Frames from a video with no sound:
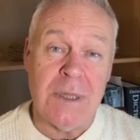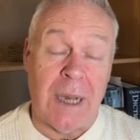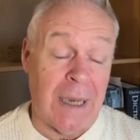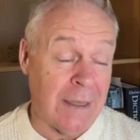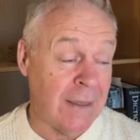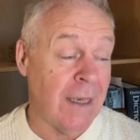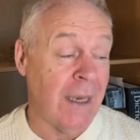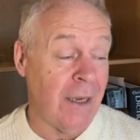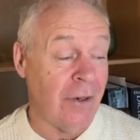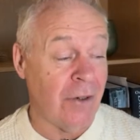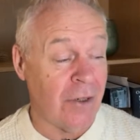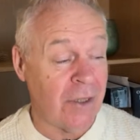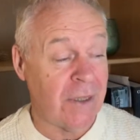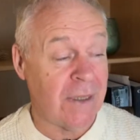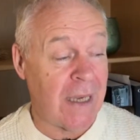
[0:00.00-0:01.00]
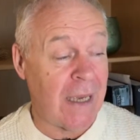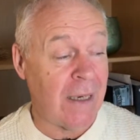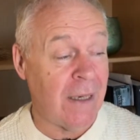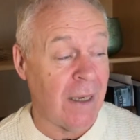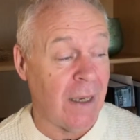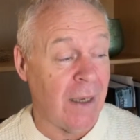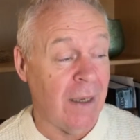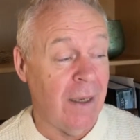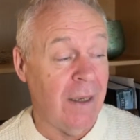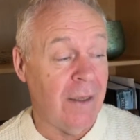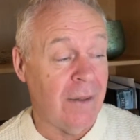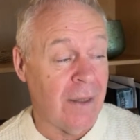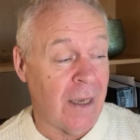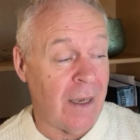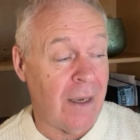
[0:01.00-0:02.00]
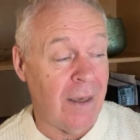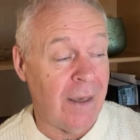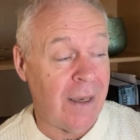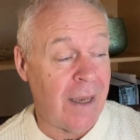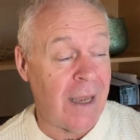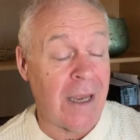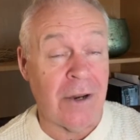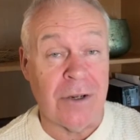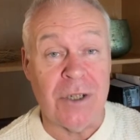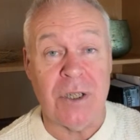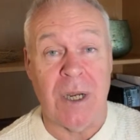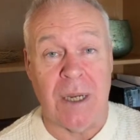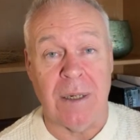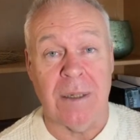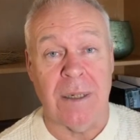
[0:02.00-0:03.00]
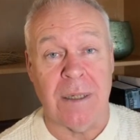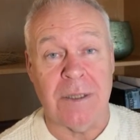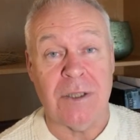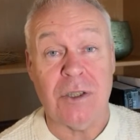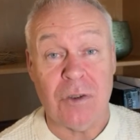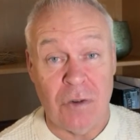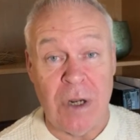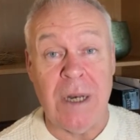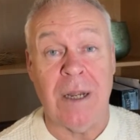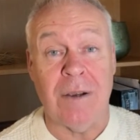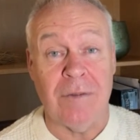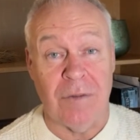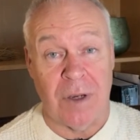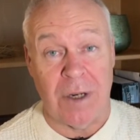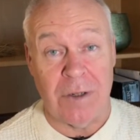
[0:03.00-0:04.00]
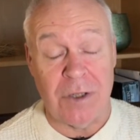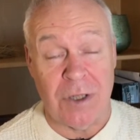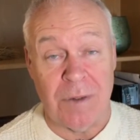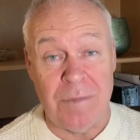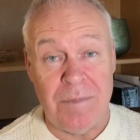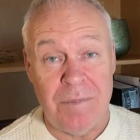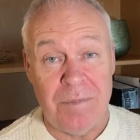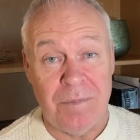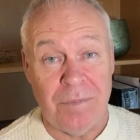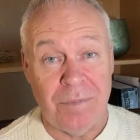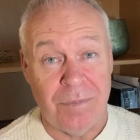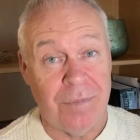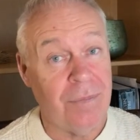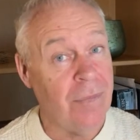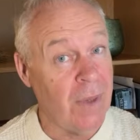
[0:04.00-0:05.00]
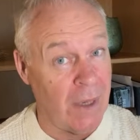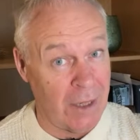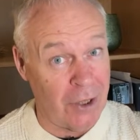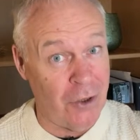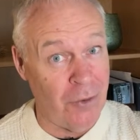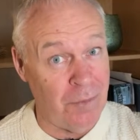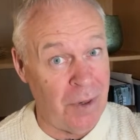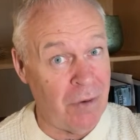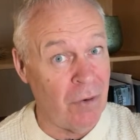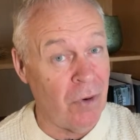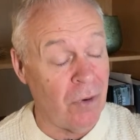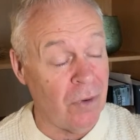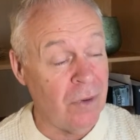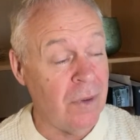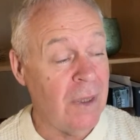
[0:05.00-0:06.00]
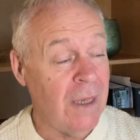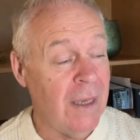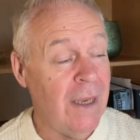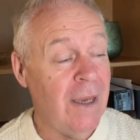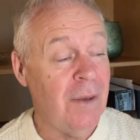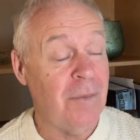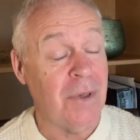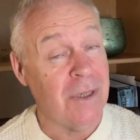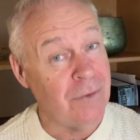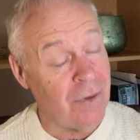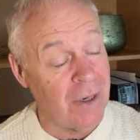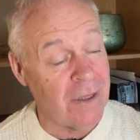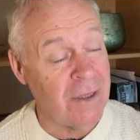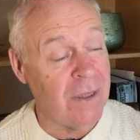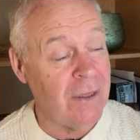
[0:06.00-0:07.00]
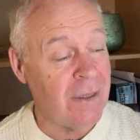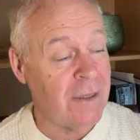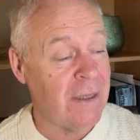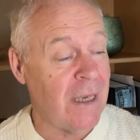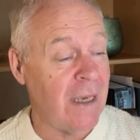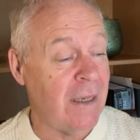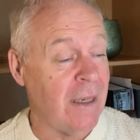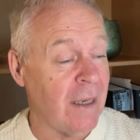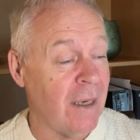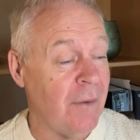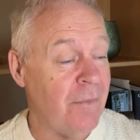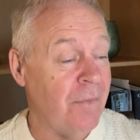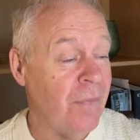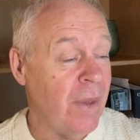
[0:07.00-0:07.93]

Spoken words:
as I understand it, that Hare checklist screening version, I could be wrong, but as far as I understand it,